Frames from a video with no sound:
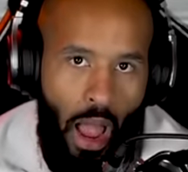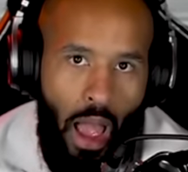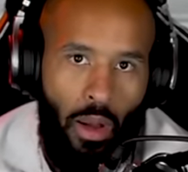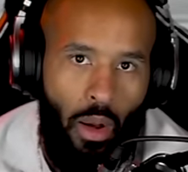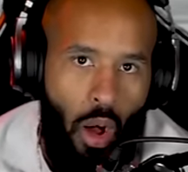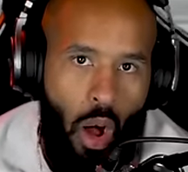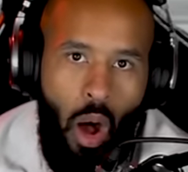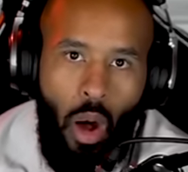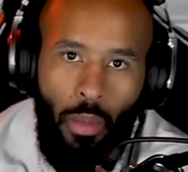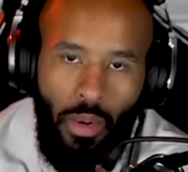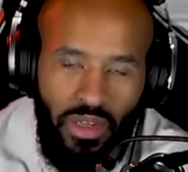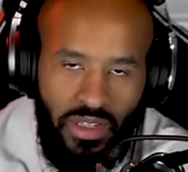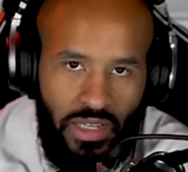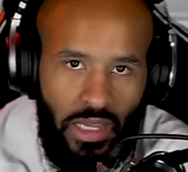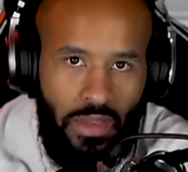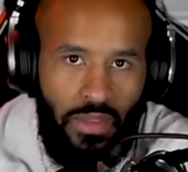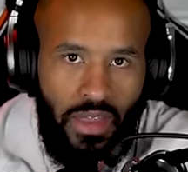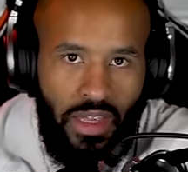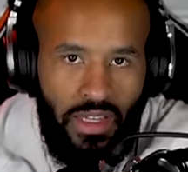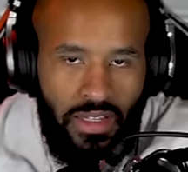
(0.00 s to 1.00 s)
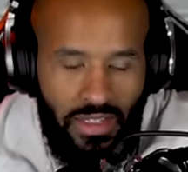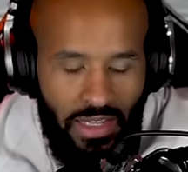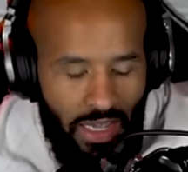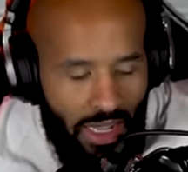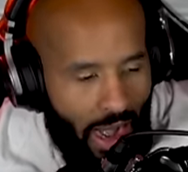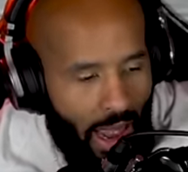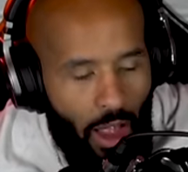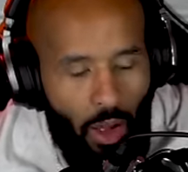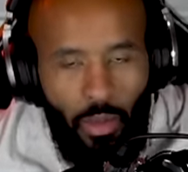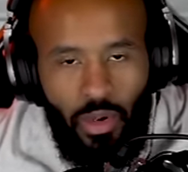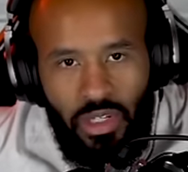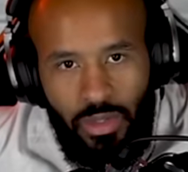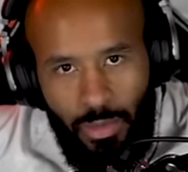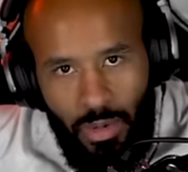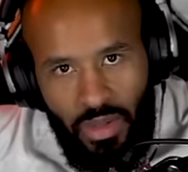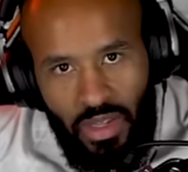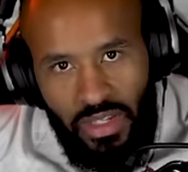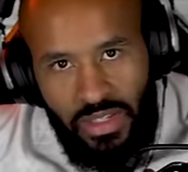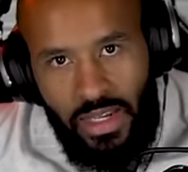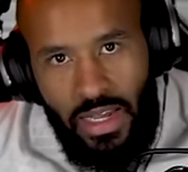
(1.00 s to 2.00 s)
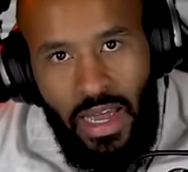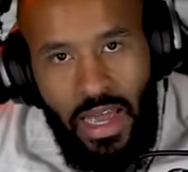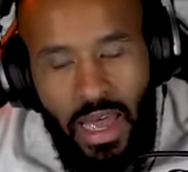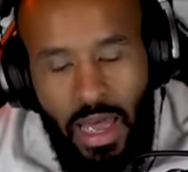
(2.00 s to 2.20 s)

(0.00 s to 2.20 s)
I'll always say this, and I always mean this.